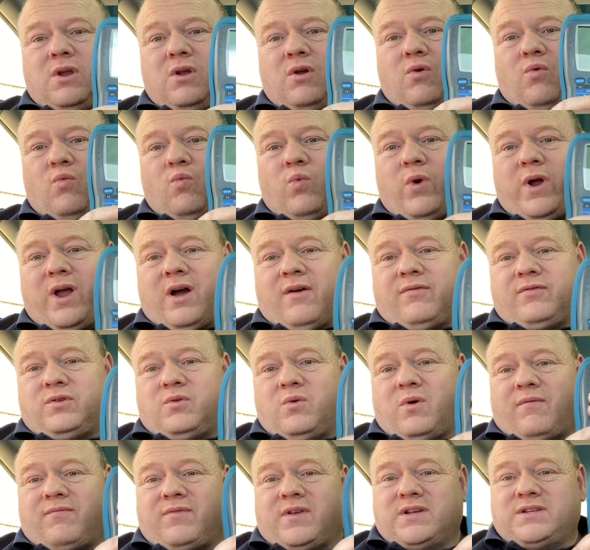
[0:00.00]
we have to
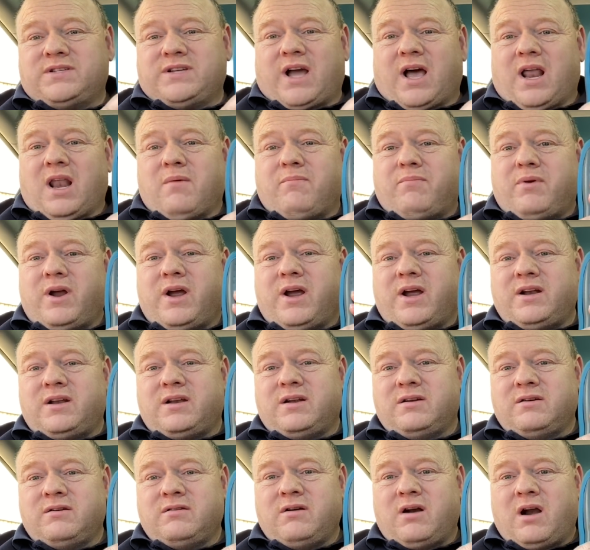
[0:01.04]
have these calibrated
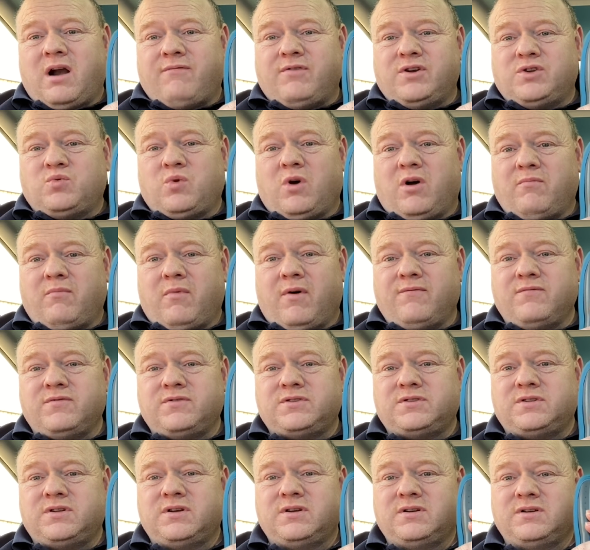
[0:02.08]
every 12
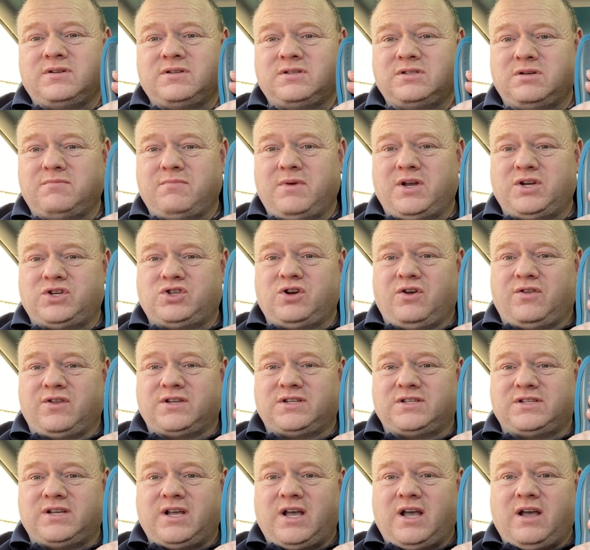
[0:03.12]
months to make sure they're
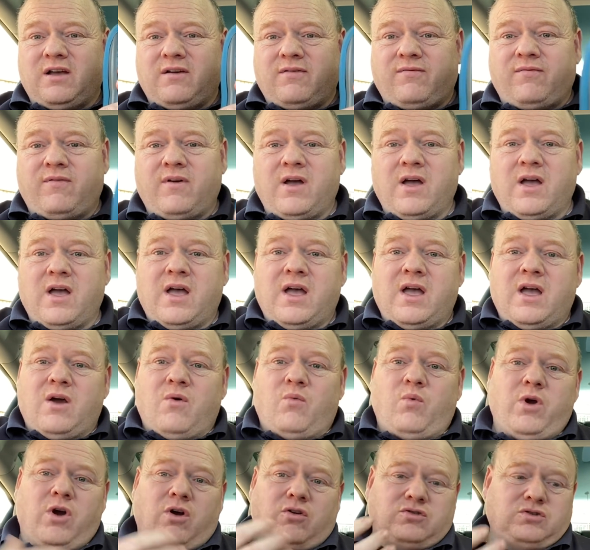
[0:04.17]
safe.
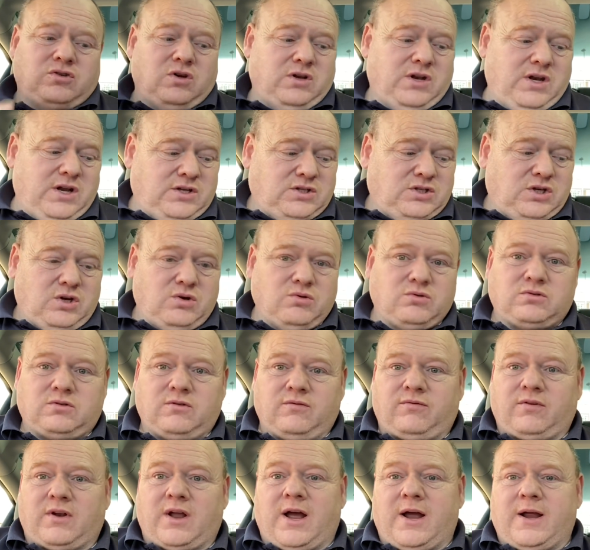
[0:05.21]
We also need to do
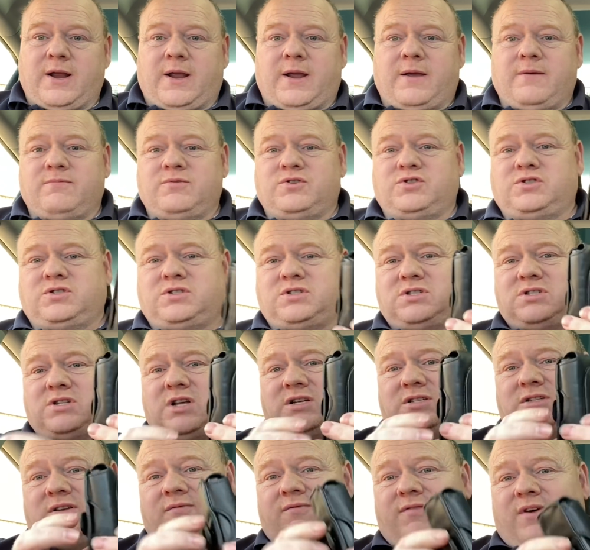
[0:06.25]
stuff like
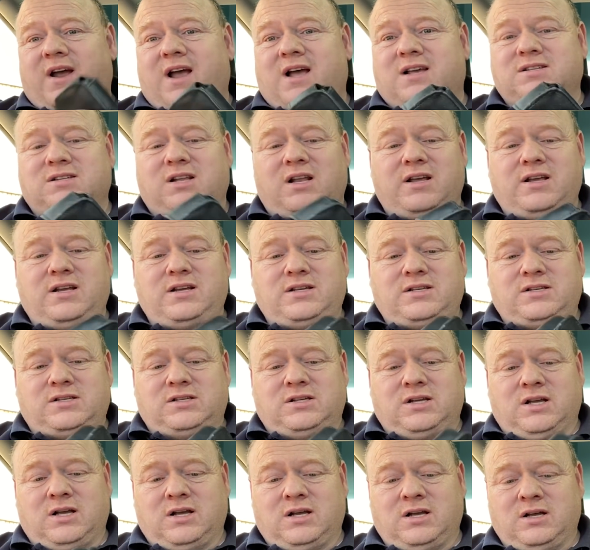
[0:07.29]
testing for gas
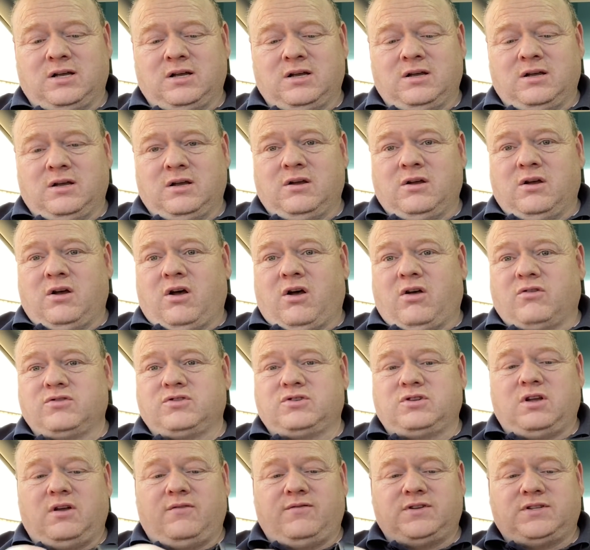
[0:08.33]
leaks on
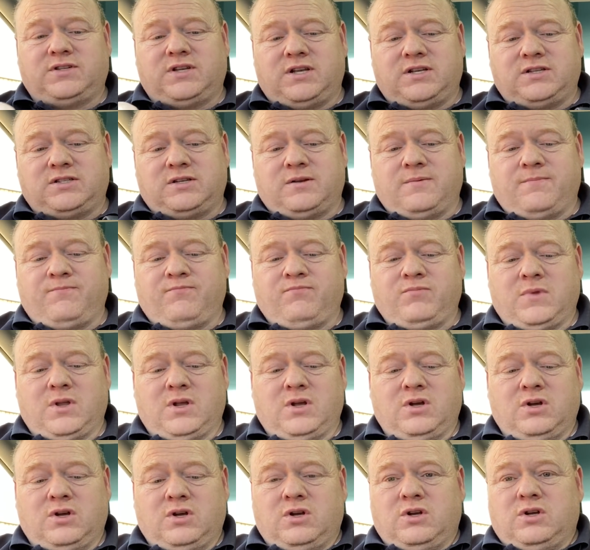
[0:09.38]
services.
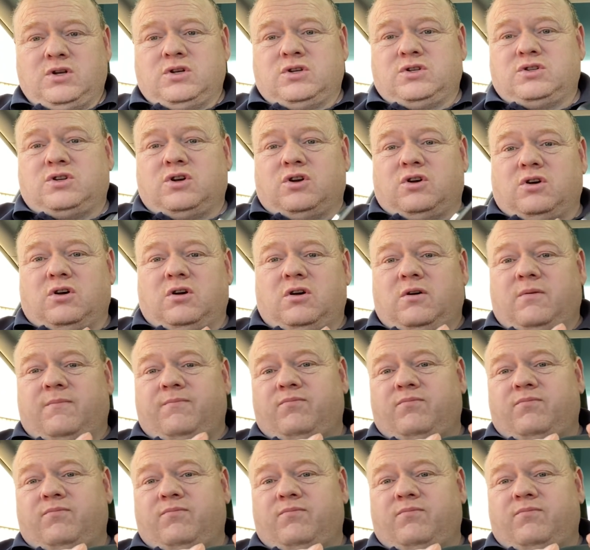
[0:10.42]
So